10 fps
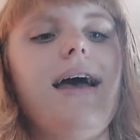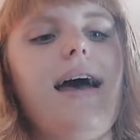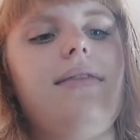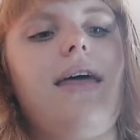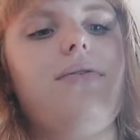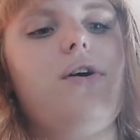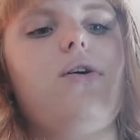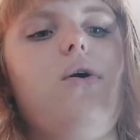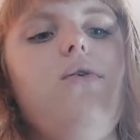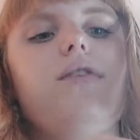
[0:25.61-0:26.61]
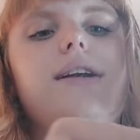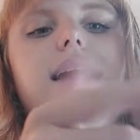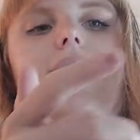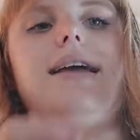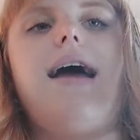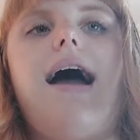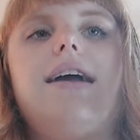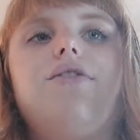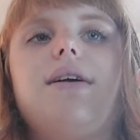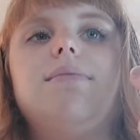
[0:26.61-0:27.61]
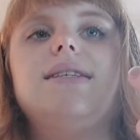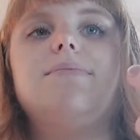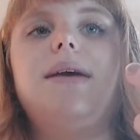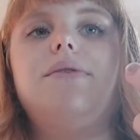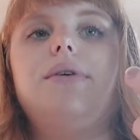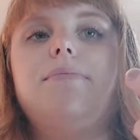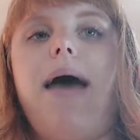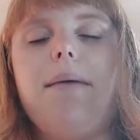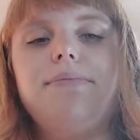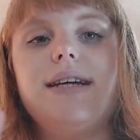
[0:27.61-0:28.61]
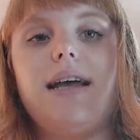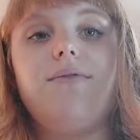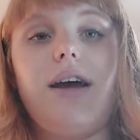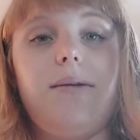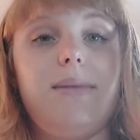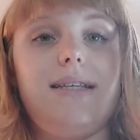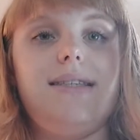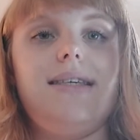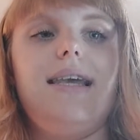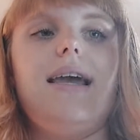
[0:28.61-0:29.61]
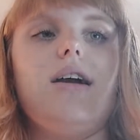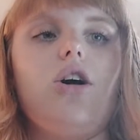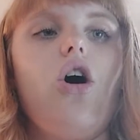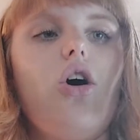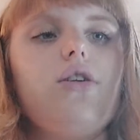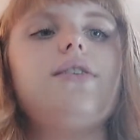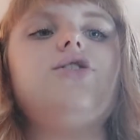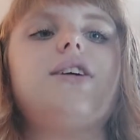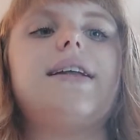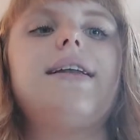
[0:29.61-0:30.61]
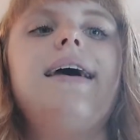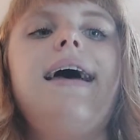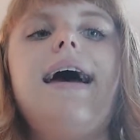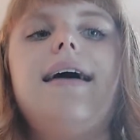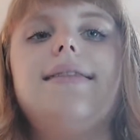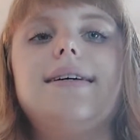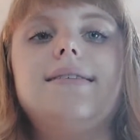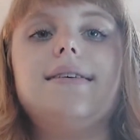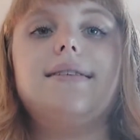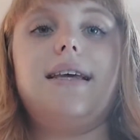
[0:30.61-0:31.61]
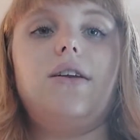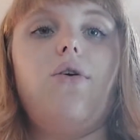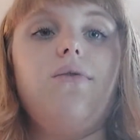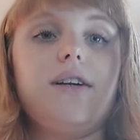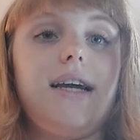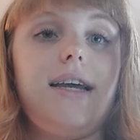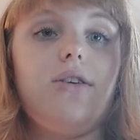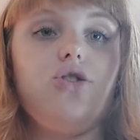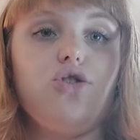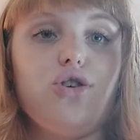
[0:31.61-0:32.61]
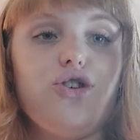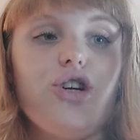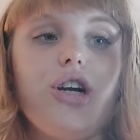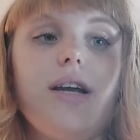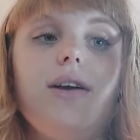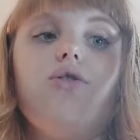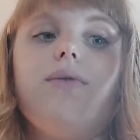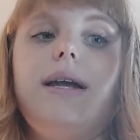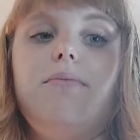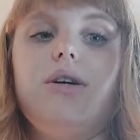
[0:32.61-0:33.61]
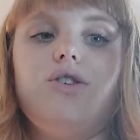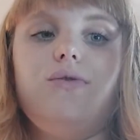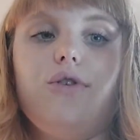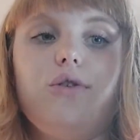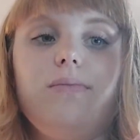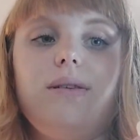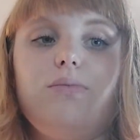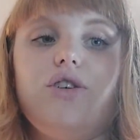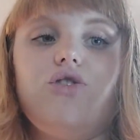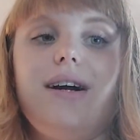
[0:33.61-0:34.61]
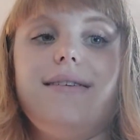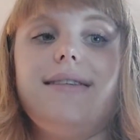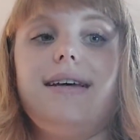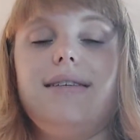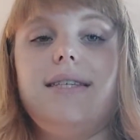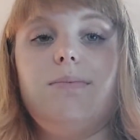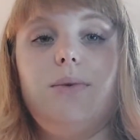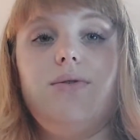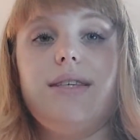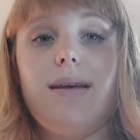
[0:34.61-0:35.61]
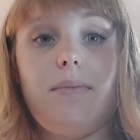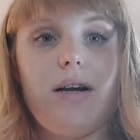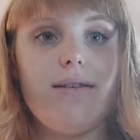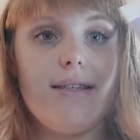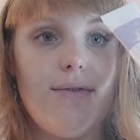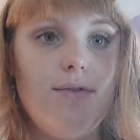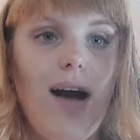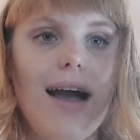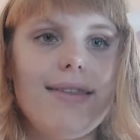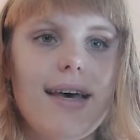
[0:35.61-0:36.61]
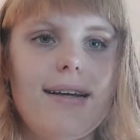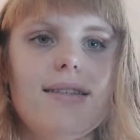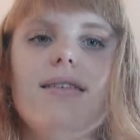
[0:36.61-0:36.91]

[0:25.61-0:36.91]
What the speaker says: And then their overnight eye cream is made with peptide, vitamin C, and collagen. And this is an overnight nourishing cream which firms, moisturizes, and smooths the appearance of fine lines.